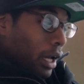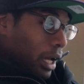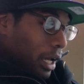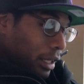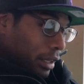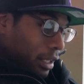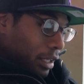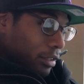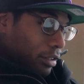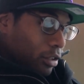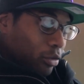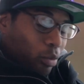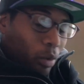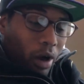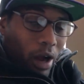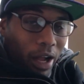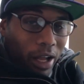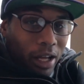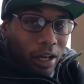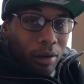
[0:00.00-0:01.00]
And this is
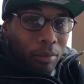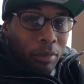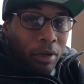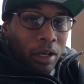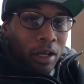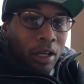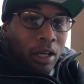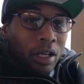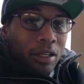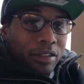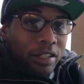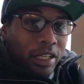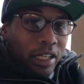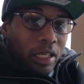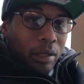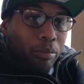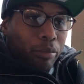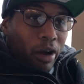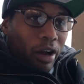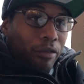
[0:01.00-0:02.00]
where I come to
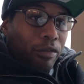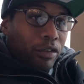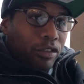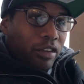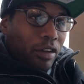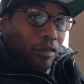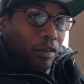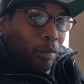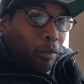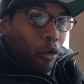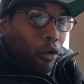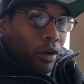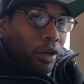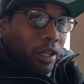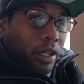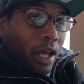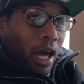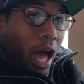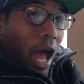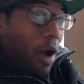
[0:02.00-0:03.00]
eat breakfast every
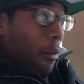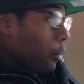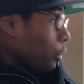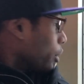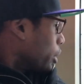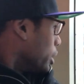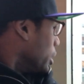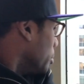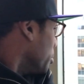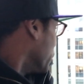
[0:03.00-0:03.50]
morning. I work in a